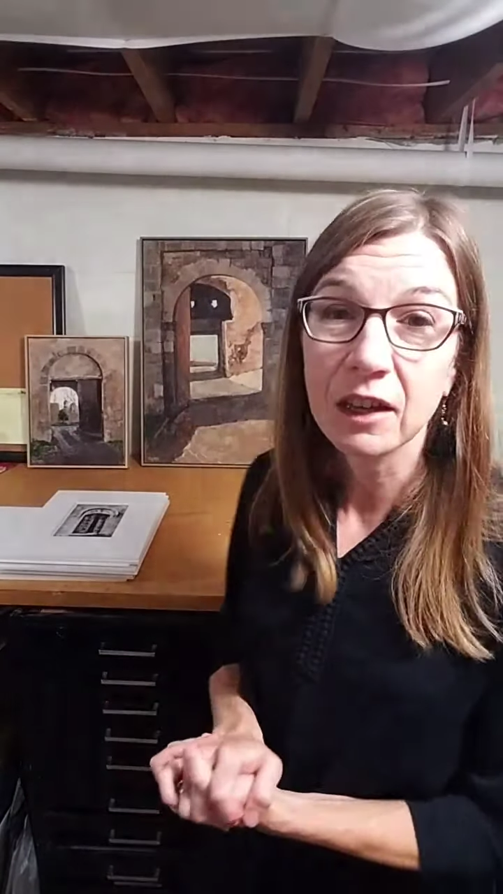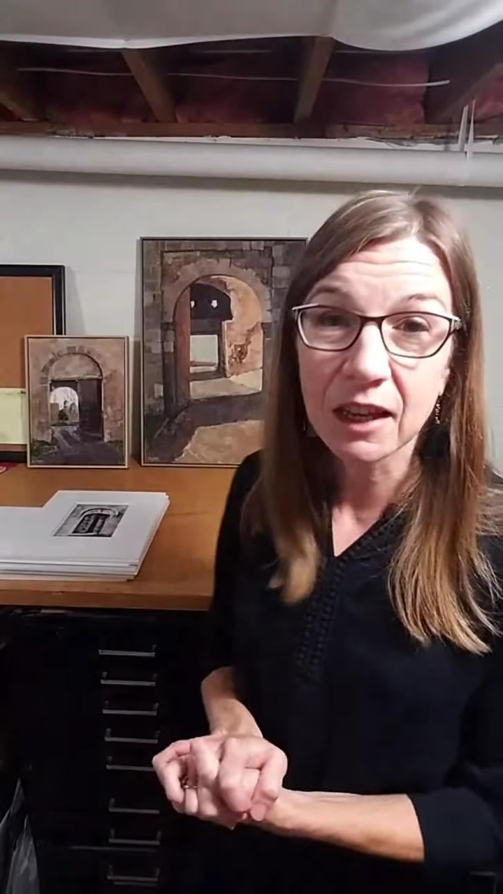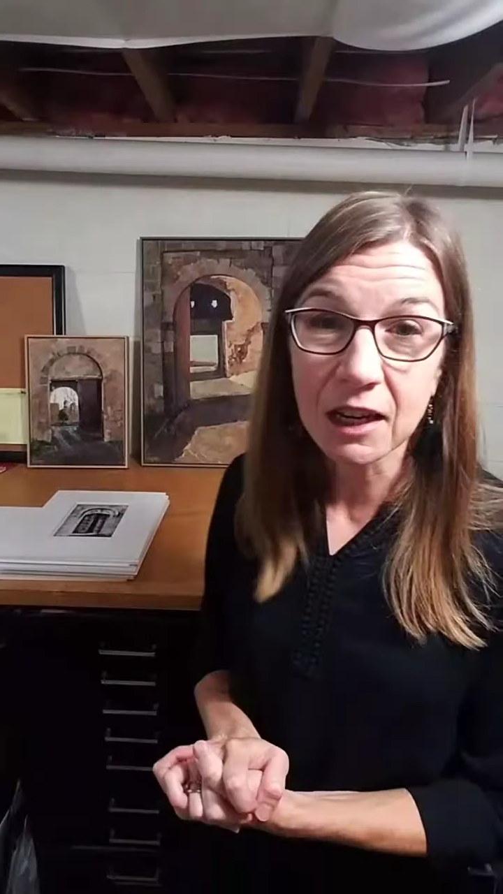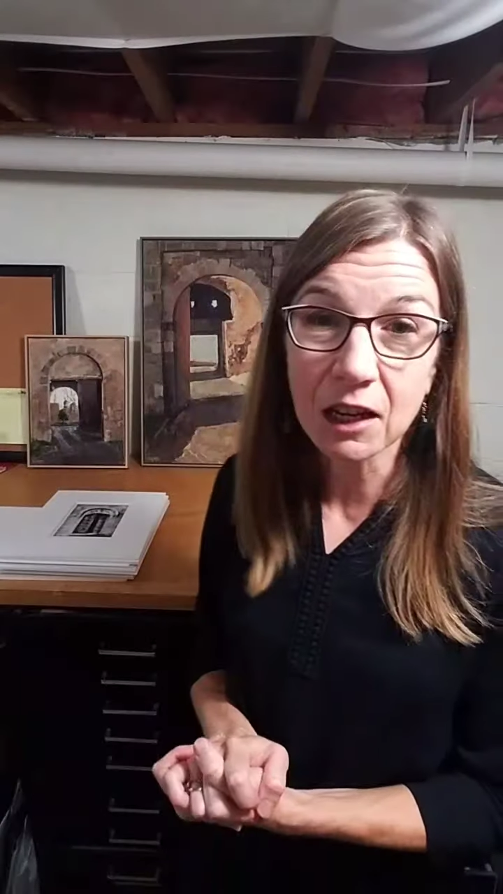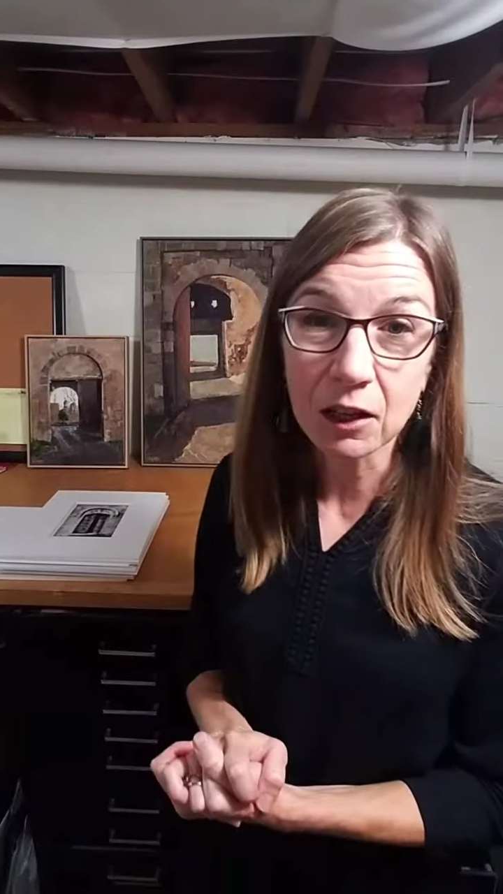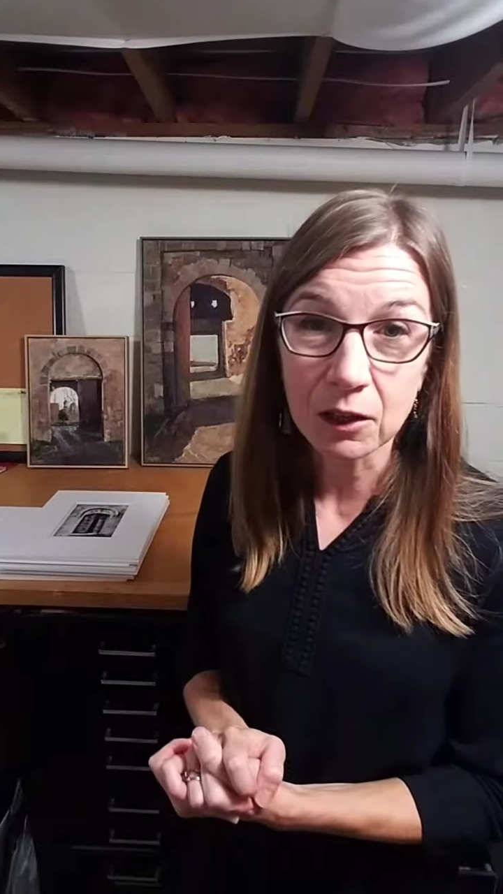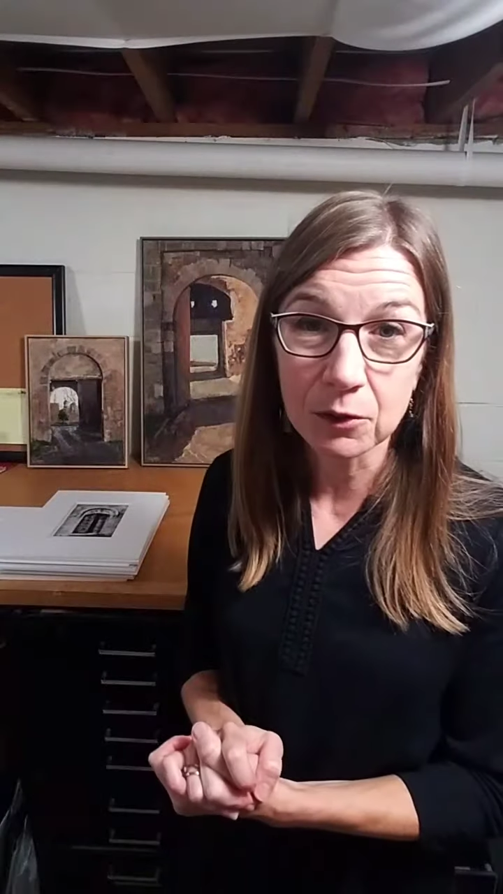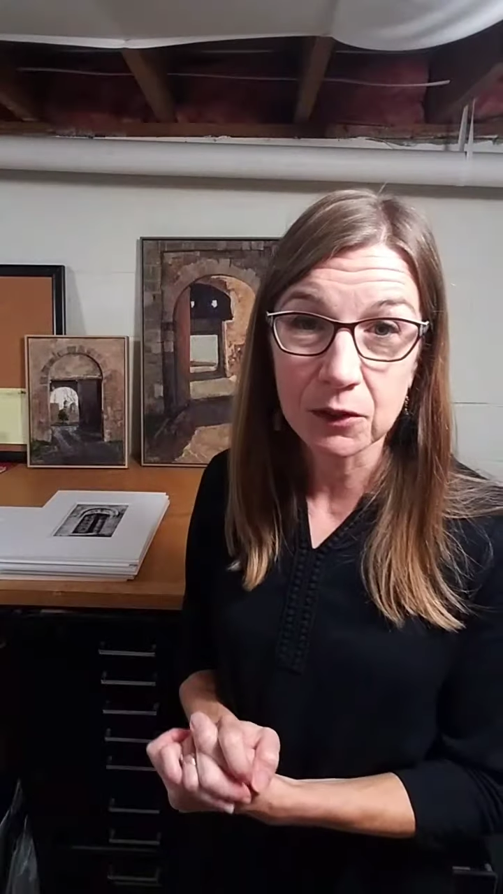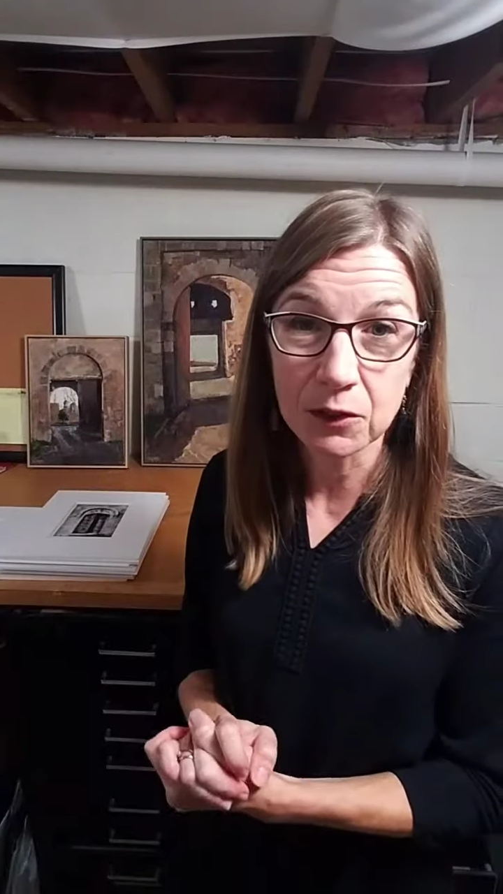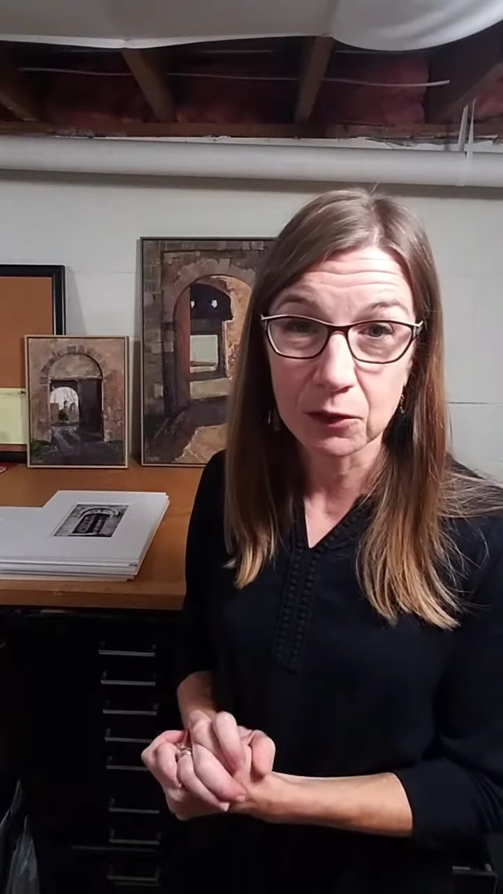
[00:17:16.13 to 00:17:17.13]
getting
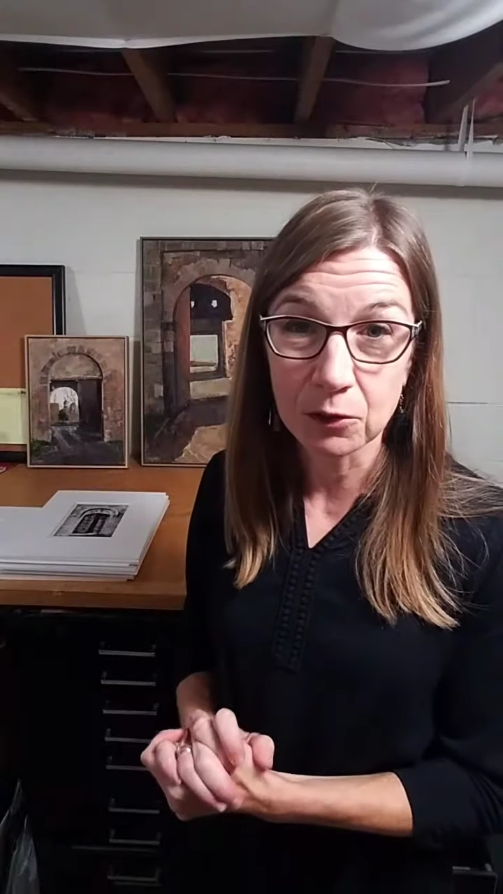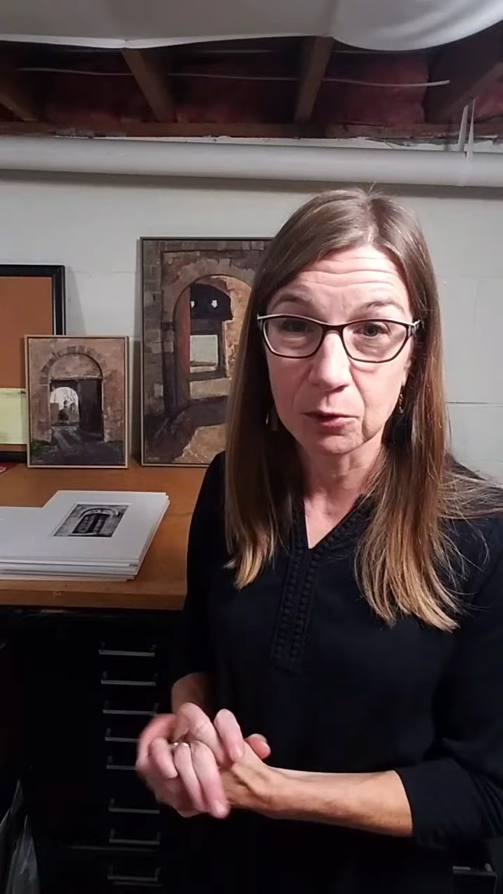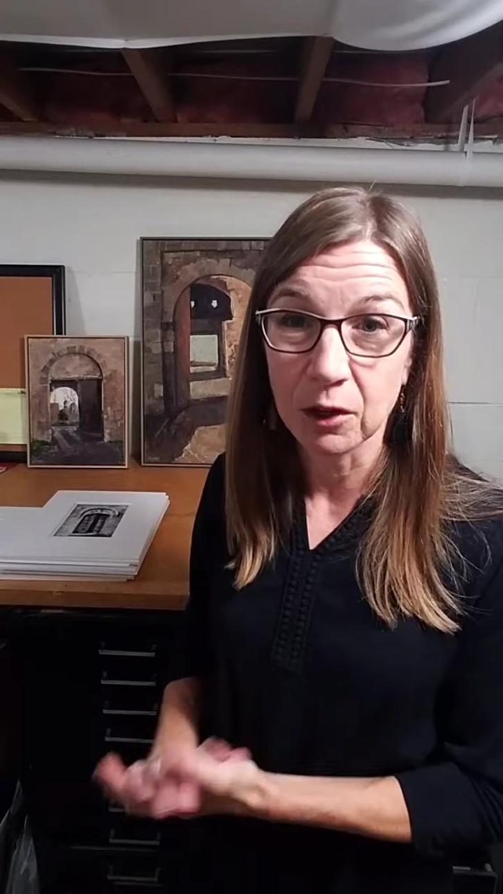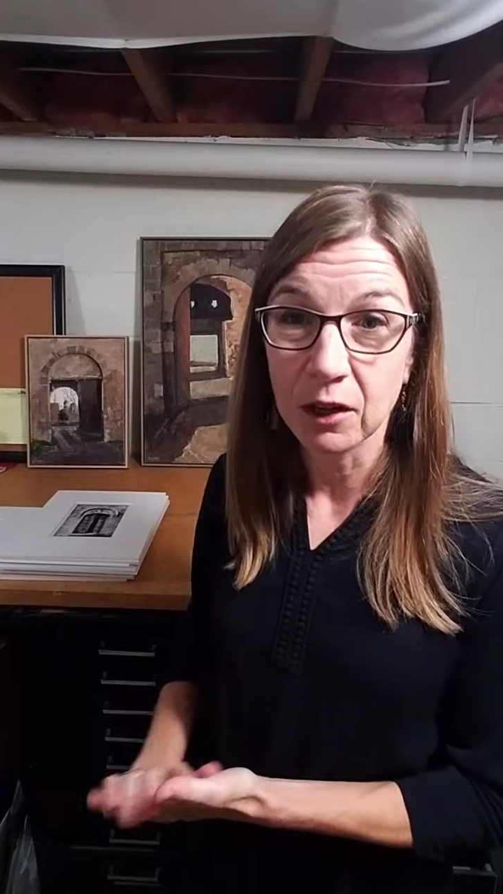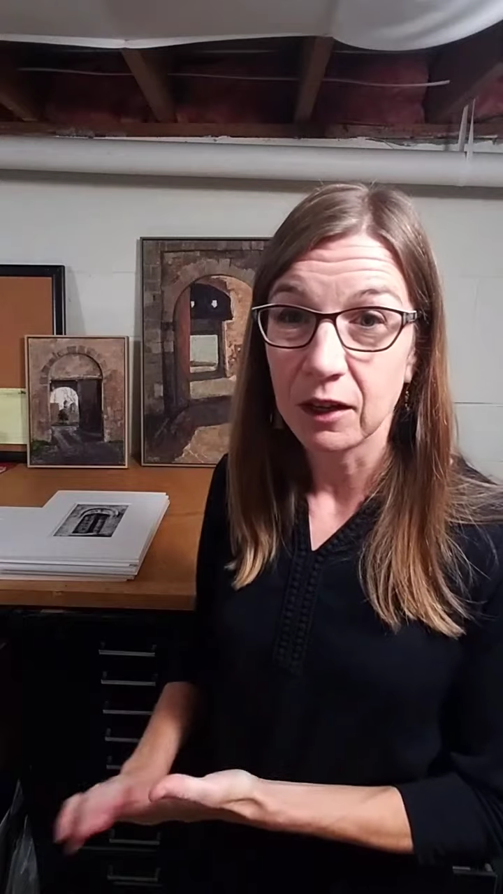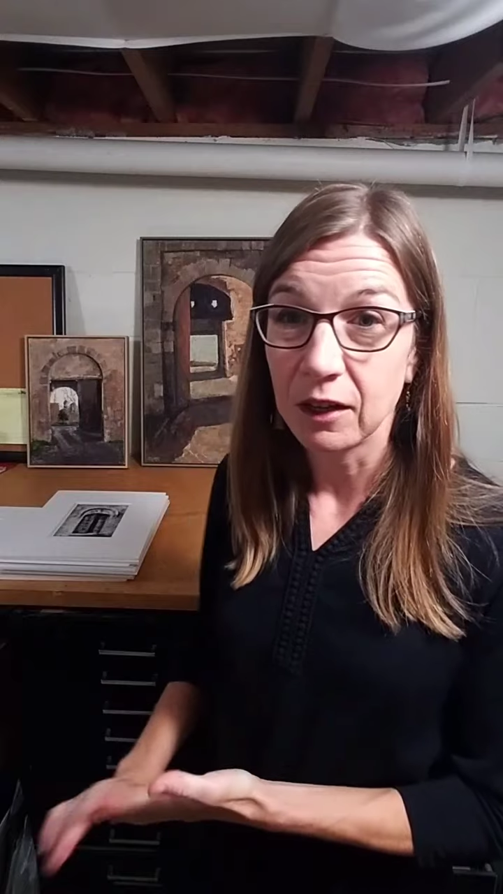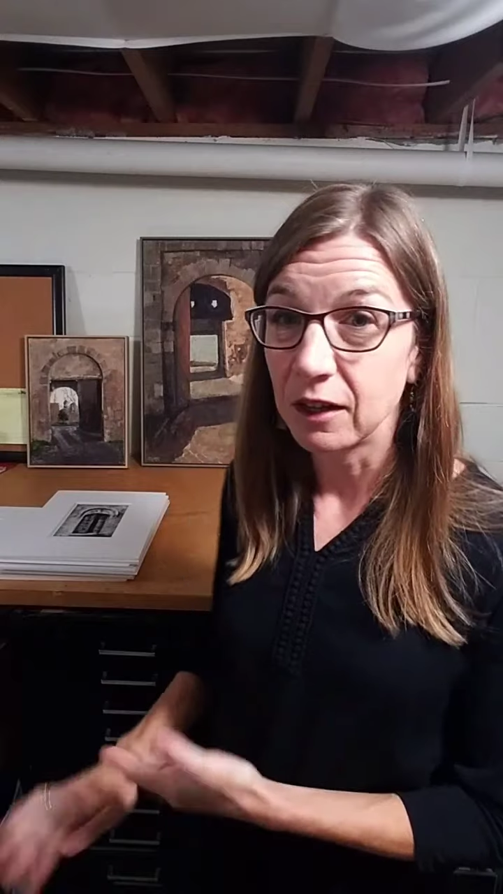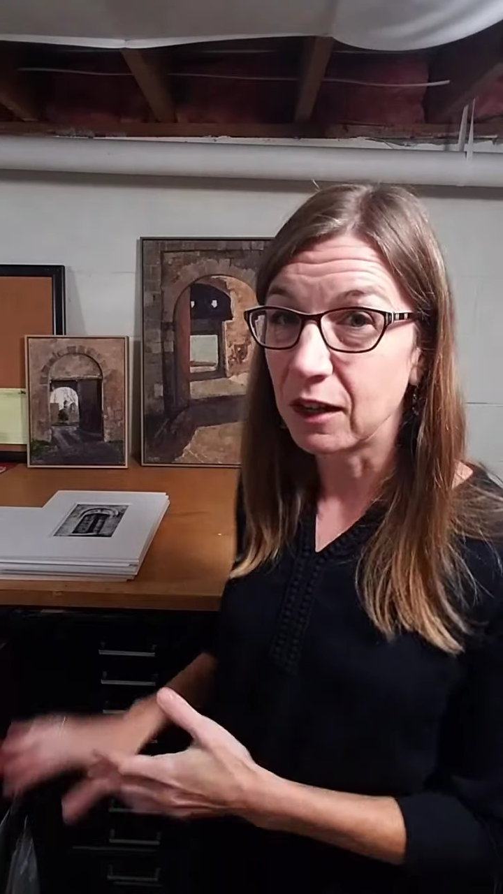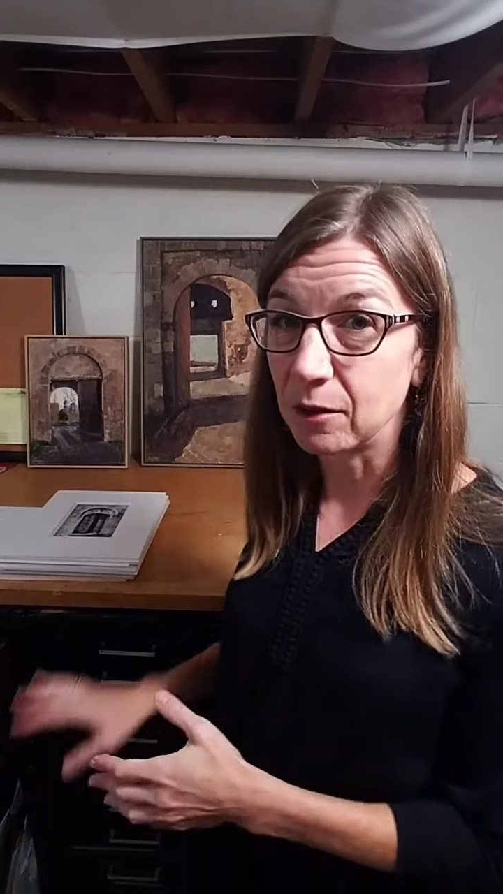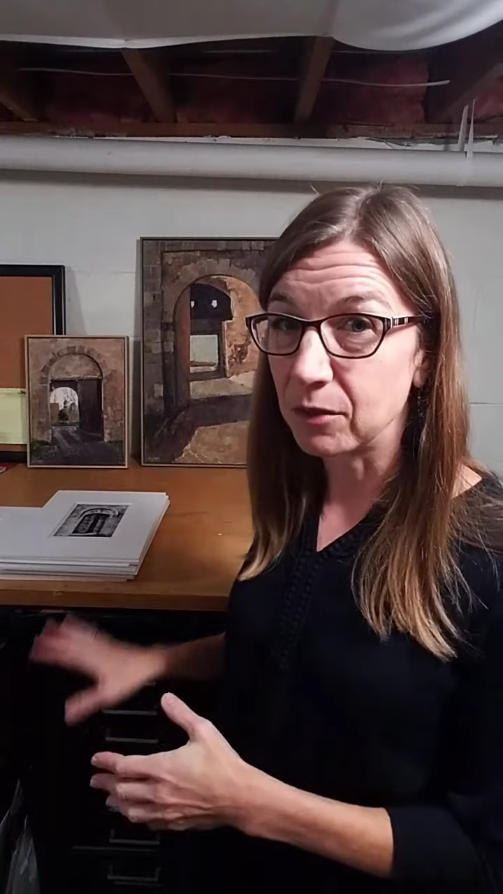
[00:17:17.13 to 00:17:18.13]
close to
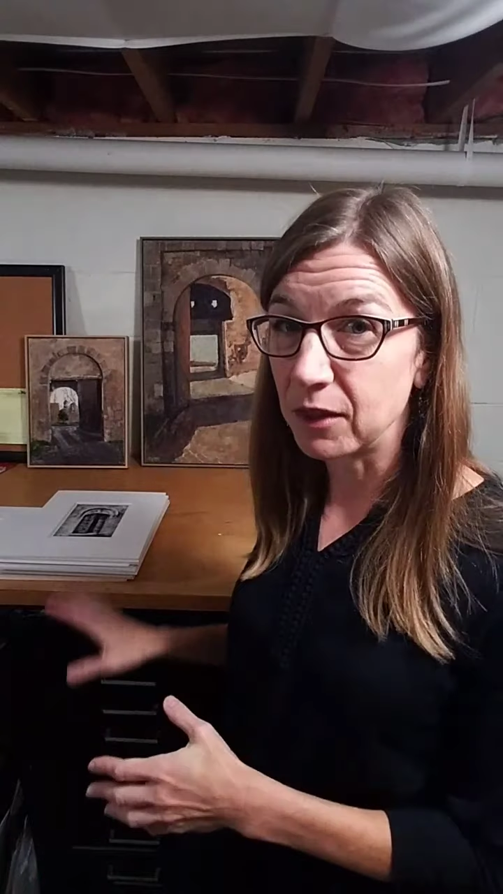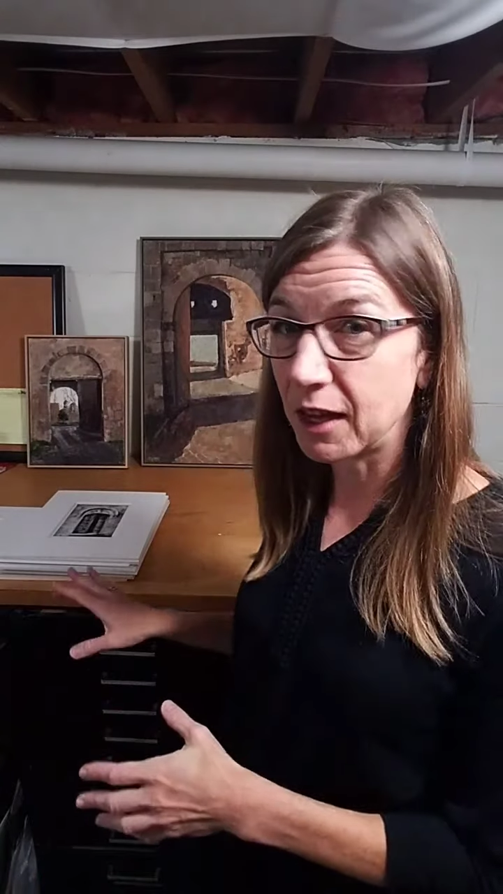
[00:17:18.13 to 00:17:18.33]
the